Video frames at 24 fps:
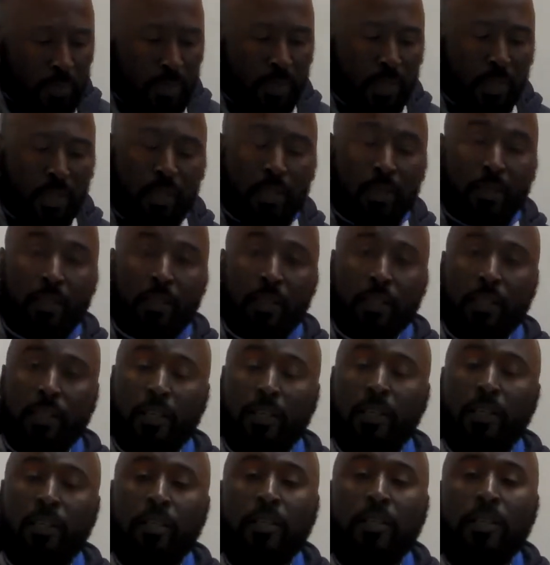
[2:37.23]
Now
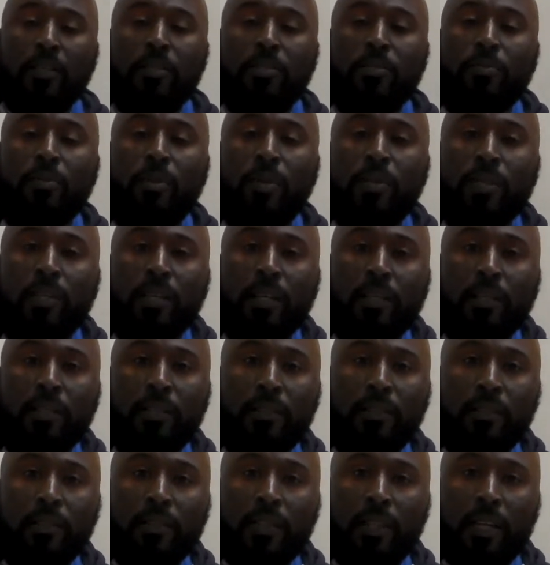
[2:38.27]
here is what that
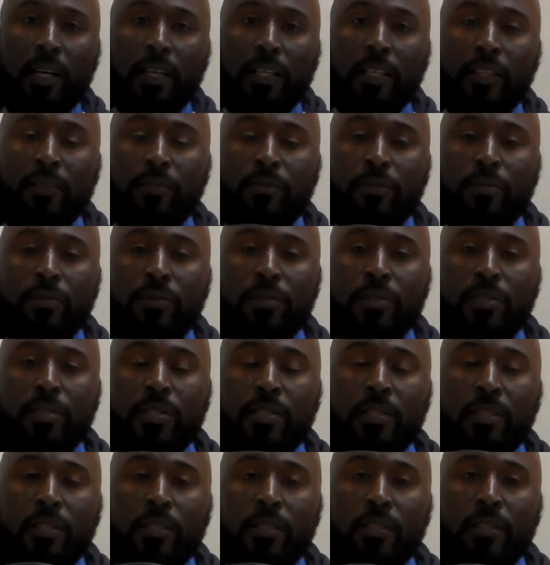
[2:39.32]
looked like, if you can
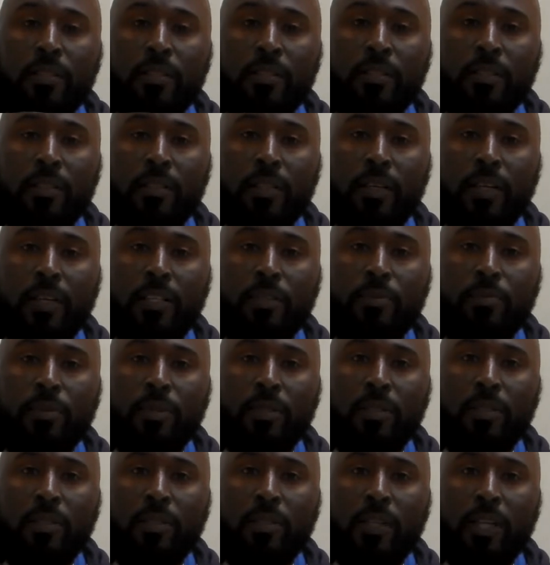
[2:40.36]
see. That's what
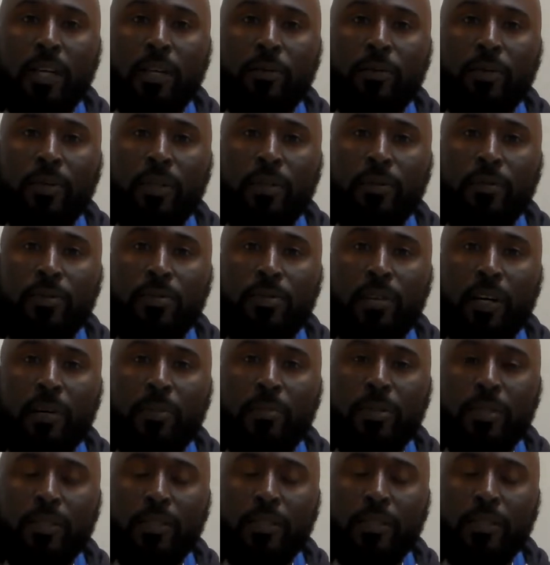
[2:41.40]
it looked like when they were
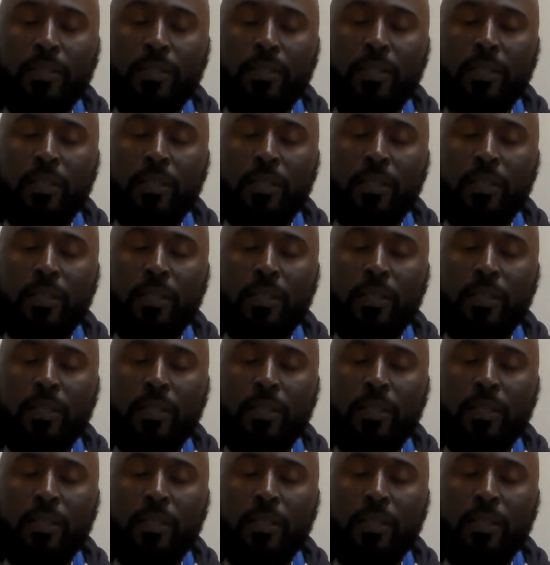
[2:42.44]
dropped in.